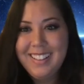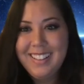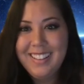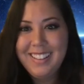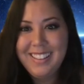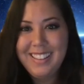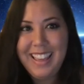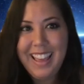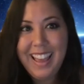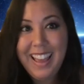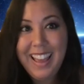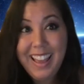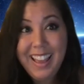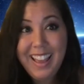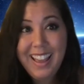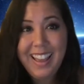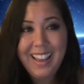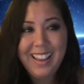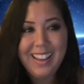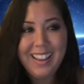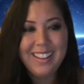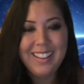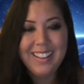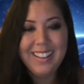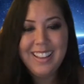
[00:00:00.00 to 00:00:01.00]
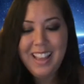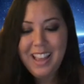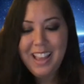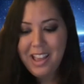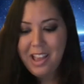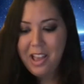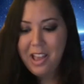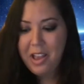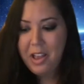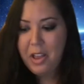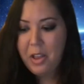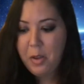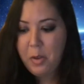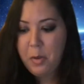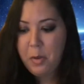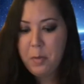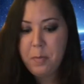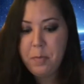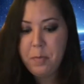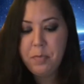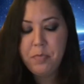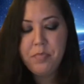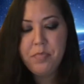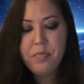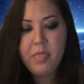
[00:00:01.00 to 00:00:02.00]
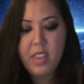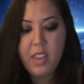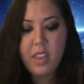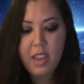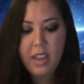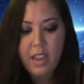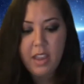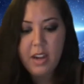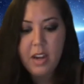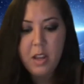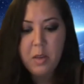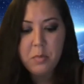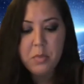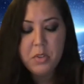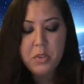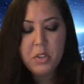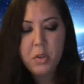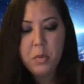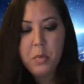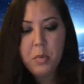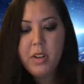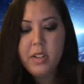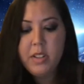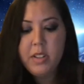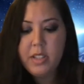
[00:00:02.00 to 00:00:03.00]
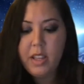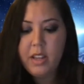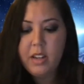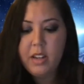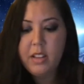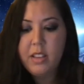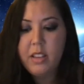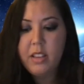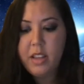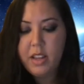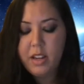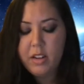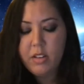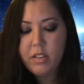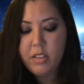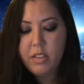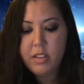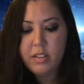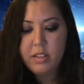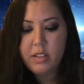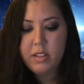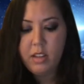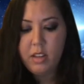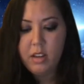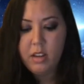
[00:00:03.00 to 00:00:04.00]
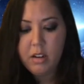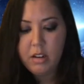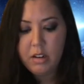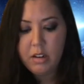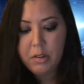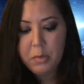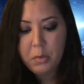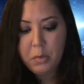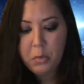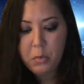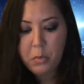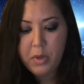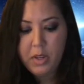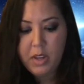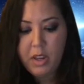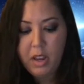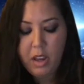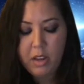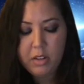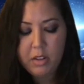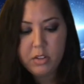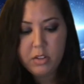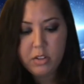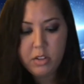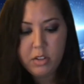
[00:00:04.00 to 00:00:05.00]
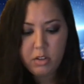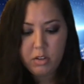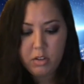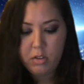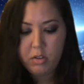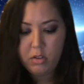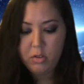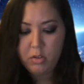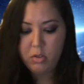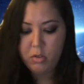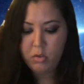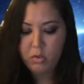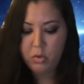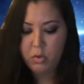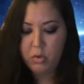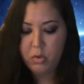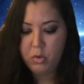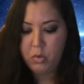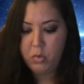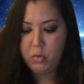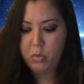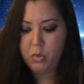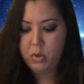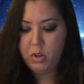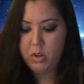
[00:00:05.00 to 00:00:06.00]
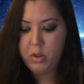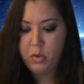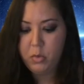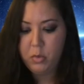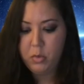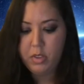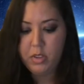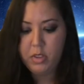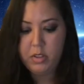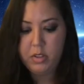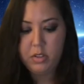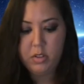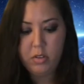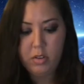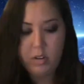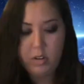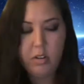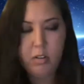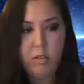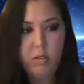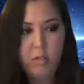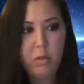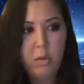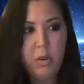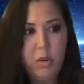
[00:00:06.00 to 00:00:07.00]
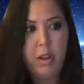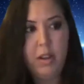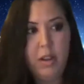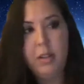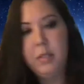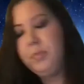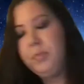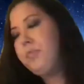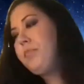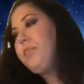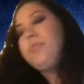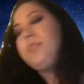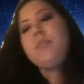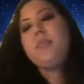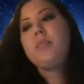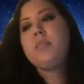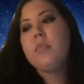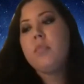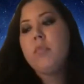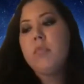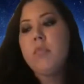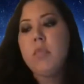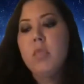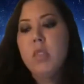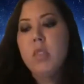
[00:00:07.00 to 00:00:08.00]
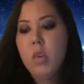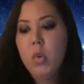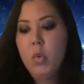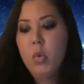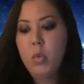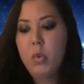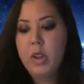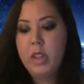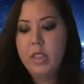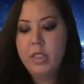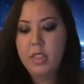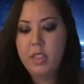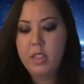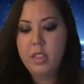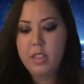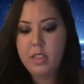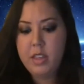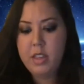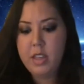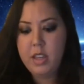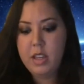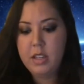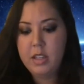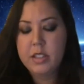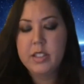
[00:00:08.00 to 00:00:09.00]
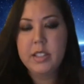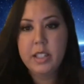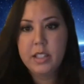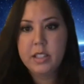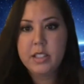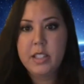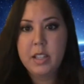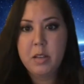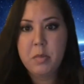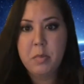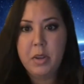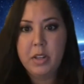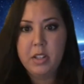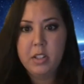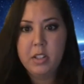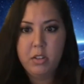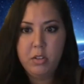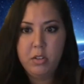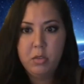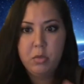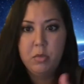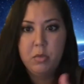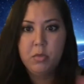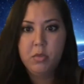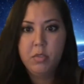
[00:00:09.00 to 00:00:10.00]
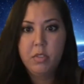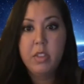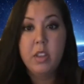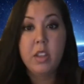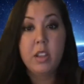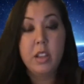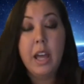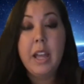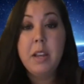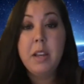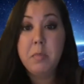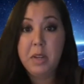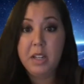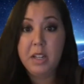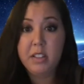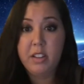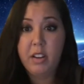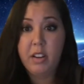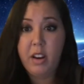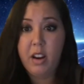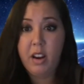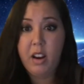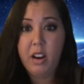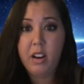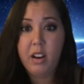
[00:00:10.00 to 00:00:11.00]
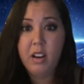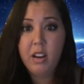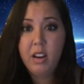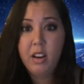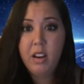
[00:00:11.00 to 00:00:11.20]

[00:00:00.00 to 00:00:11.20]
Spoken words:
Yeah. Um, and I'm super excited. Later this year, we get to work with the studio with the 16 by 2, the line mixer.